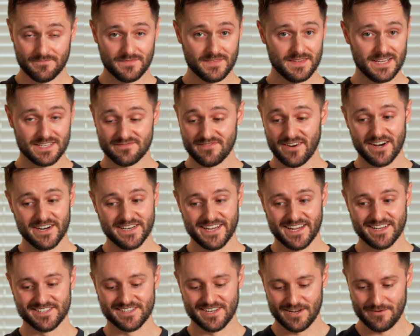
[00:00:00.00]
It's very
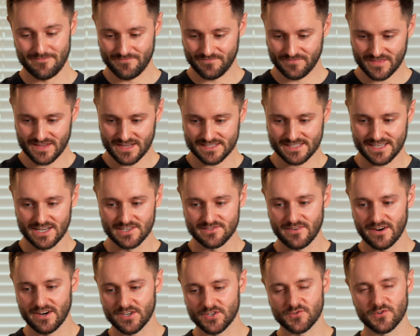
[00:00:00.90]
tasty. It stays
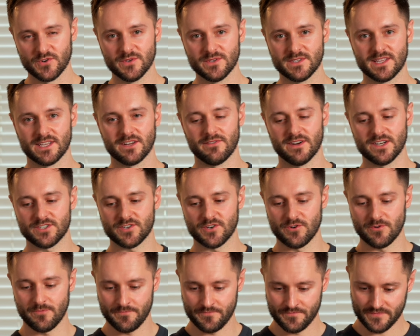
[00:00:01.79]
very true to the original.